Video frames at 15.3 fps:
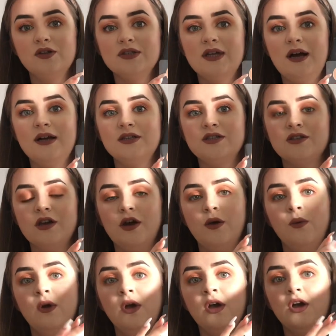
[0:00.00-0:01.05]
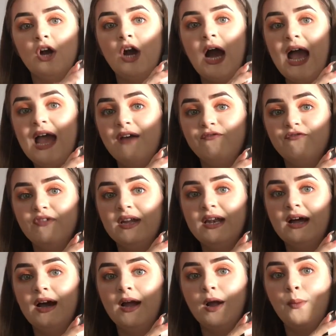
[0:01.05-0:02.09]
looks like. So got every
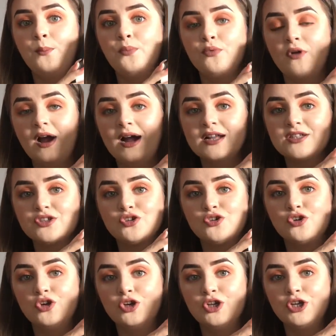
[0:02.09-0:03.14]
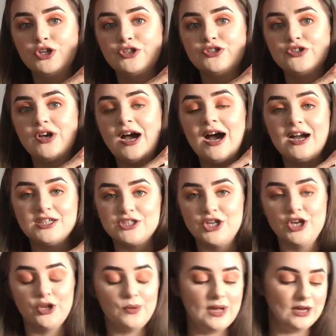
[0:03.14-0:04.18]
like bright coloured
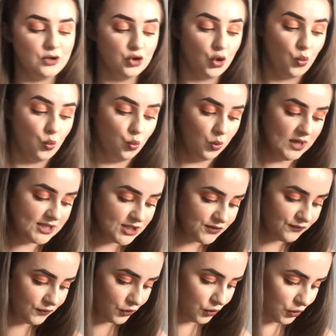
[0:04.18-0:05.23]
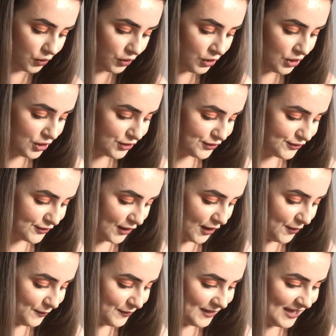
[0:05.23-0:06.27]
eyeshadow I could wish for.
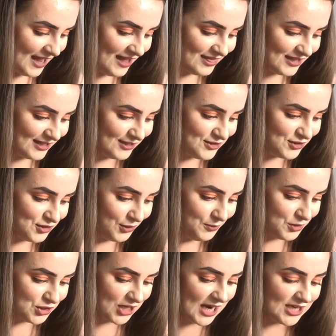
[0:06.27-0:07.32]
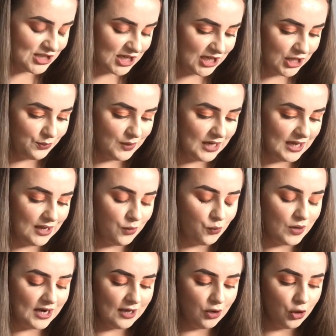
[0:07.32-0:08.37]
So yeah, thank you so much. I genuinely,
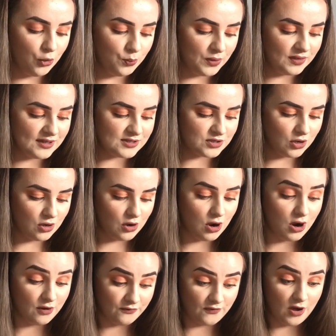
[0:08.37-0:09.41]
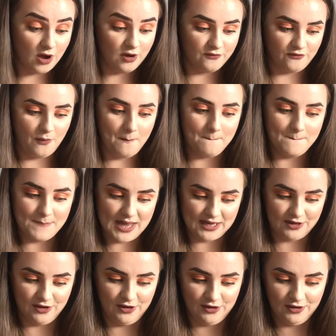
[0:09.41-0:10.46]
when I opened this off of
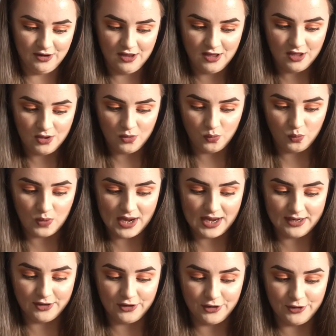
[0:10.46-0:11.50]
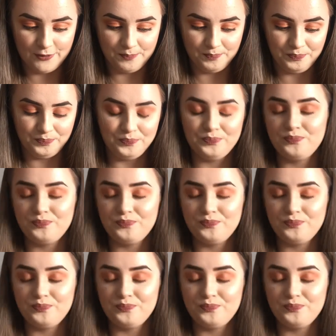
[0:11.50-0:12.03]
Megan, when um,